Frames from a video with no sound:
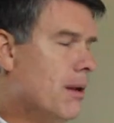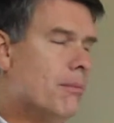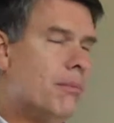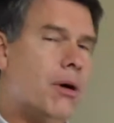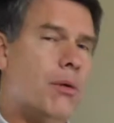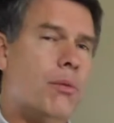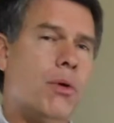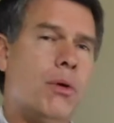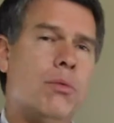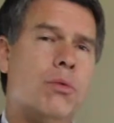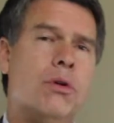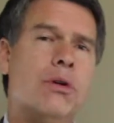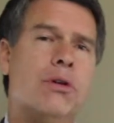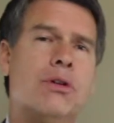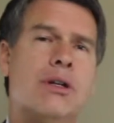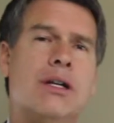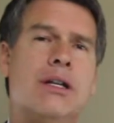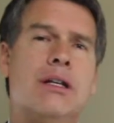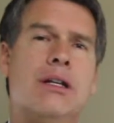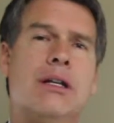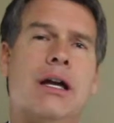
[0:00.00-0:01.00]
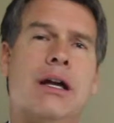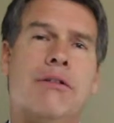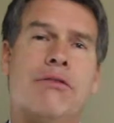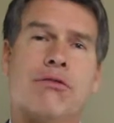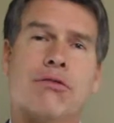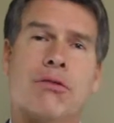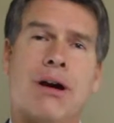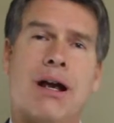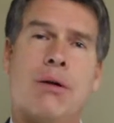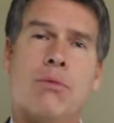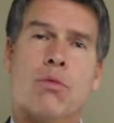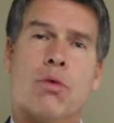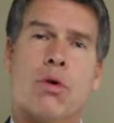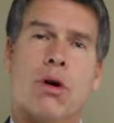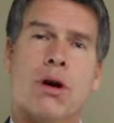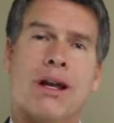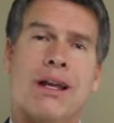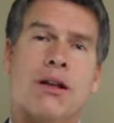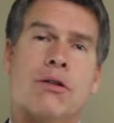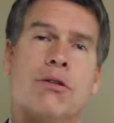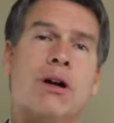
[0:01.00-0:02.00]
but we will get a
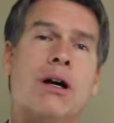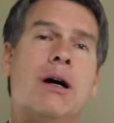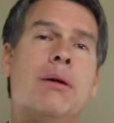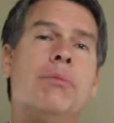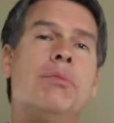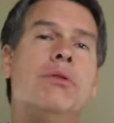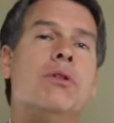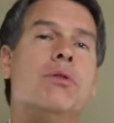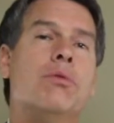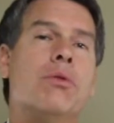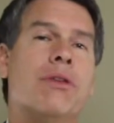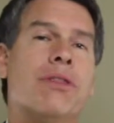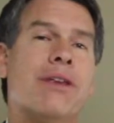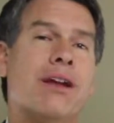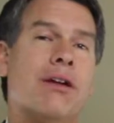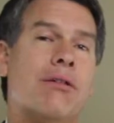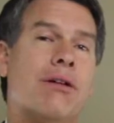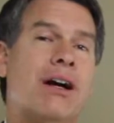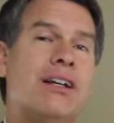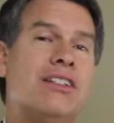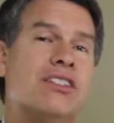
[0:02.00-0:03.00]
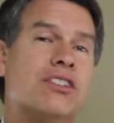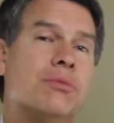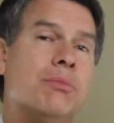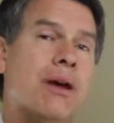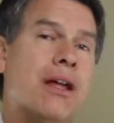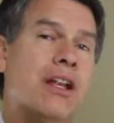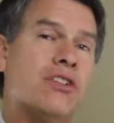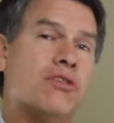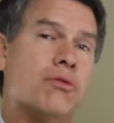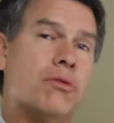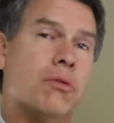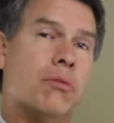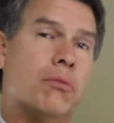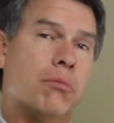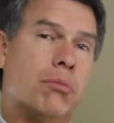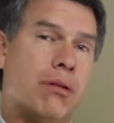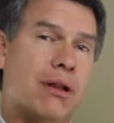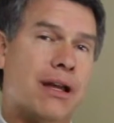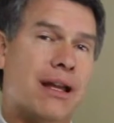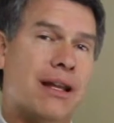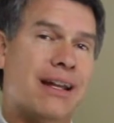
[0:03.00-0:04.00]
framework, and it'll help you with a crisis management
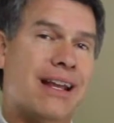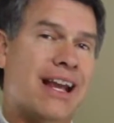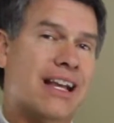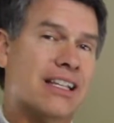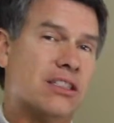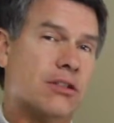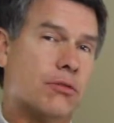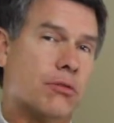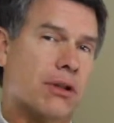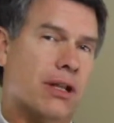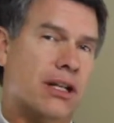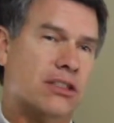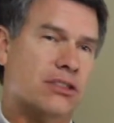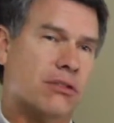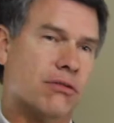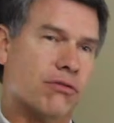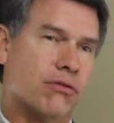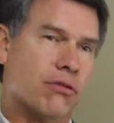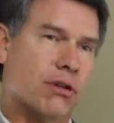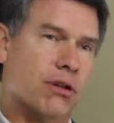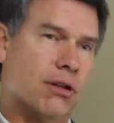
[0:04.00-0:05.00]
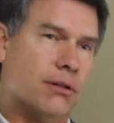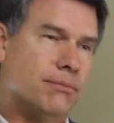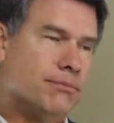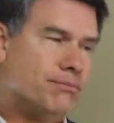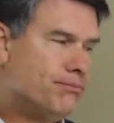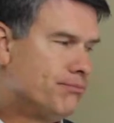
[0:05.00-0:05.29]
plan as it relates to fraud.